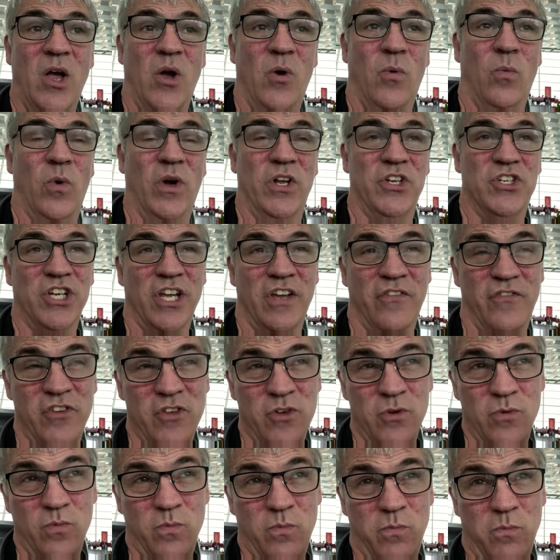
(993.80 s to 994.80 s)
which if
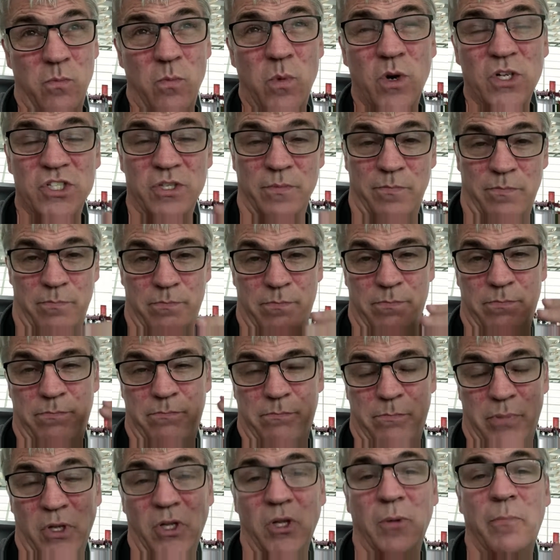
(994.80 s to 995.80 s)
you were to
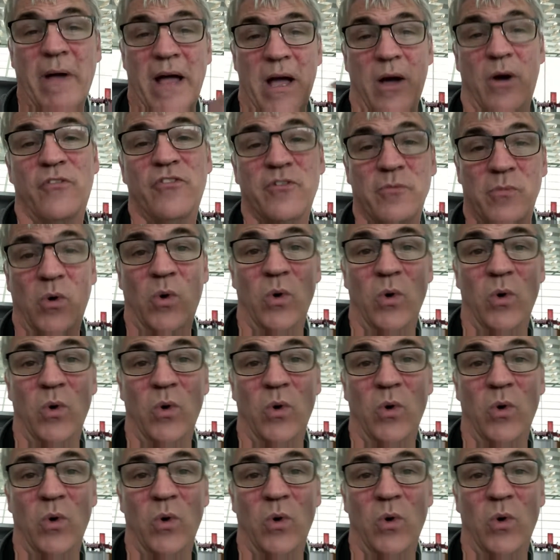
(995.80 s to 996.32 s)
pull power from